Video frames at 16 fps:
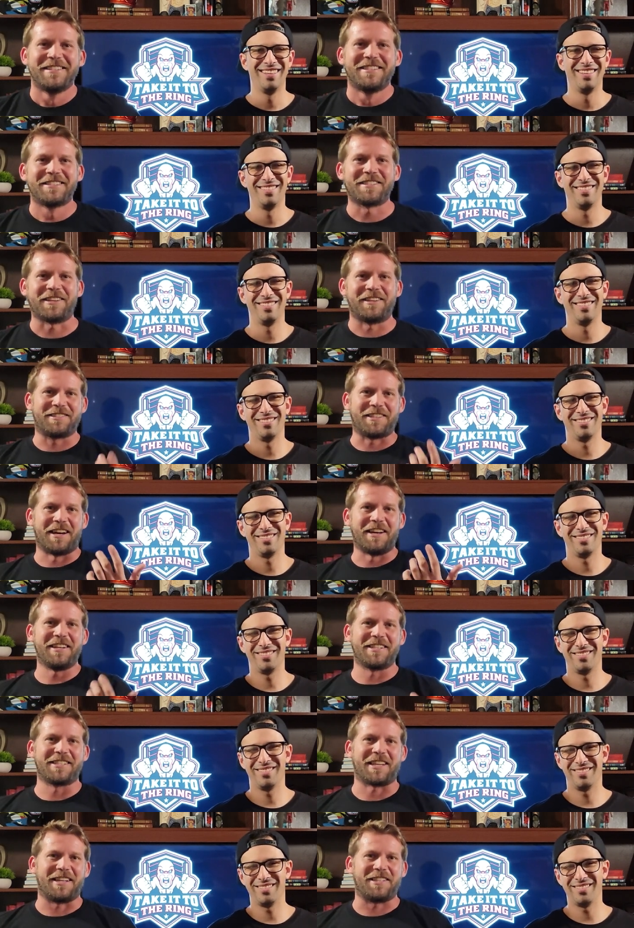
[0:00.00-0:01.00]
Speaker 1: so
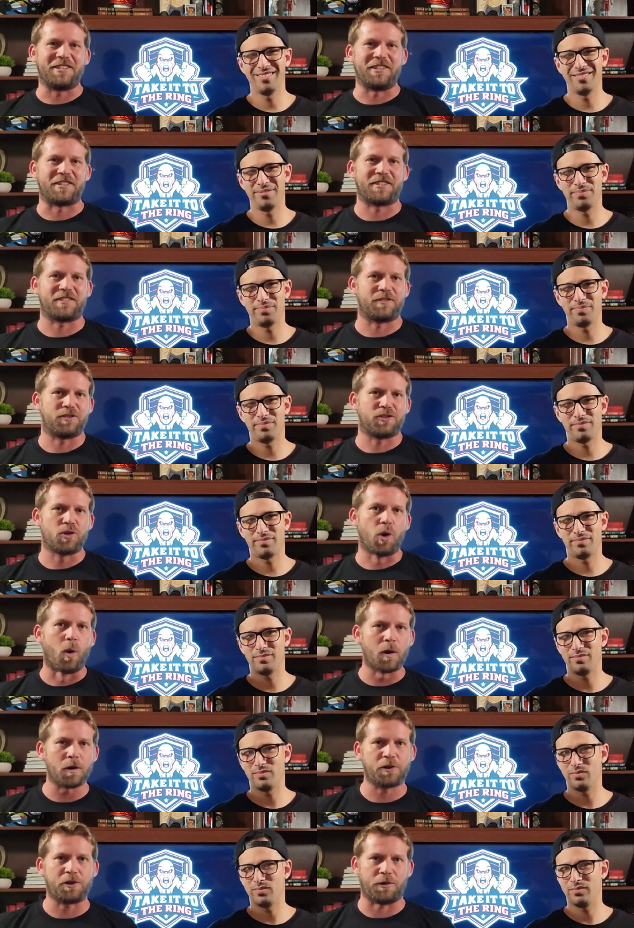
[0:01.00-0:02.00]
is like just
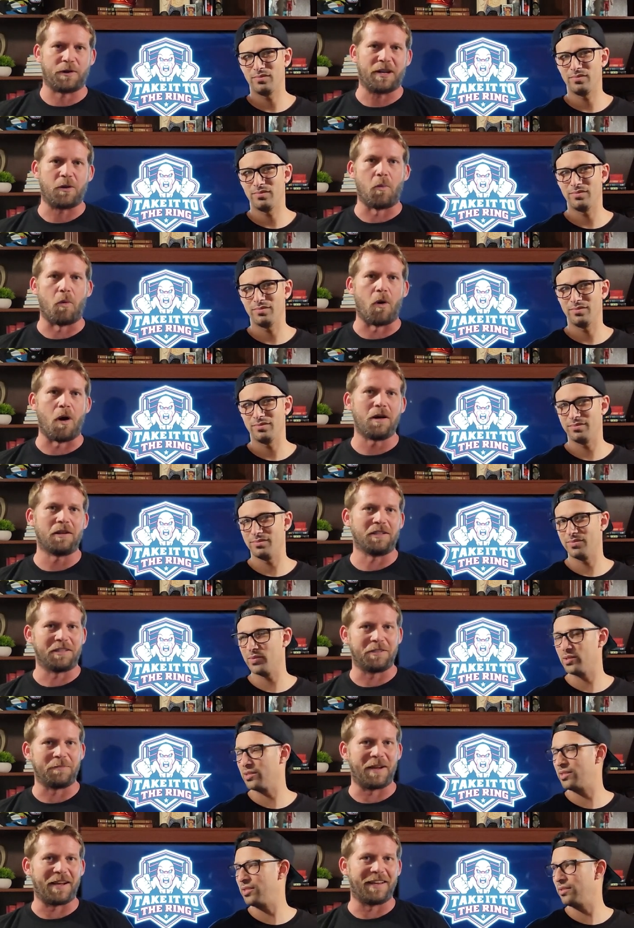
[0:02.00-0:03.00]
torturing Waller, man.